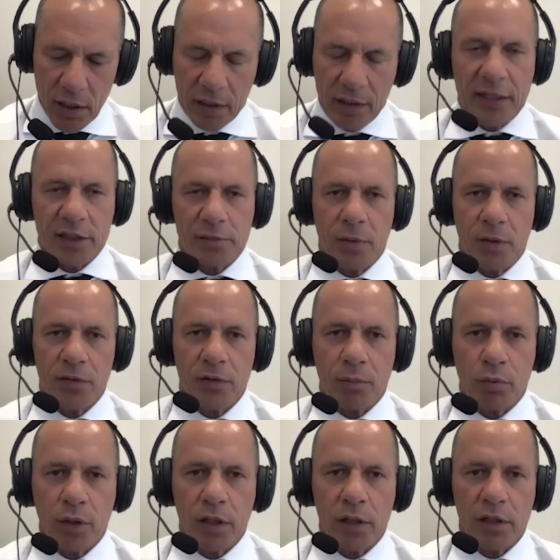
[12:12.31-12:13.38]
last month to
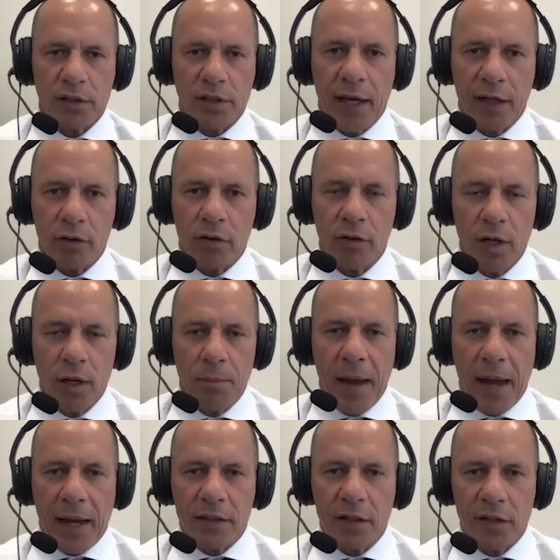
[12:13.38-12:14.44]
bring the title
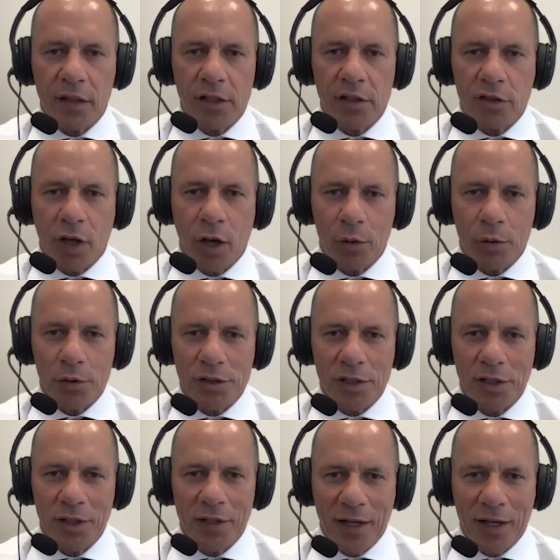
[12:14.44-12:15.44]
back to the East Coast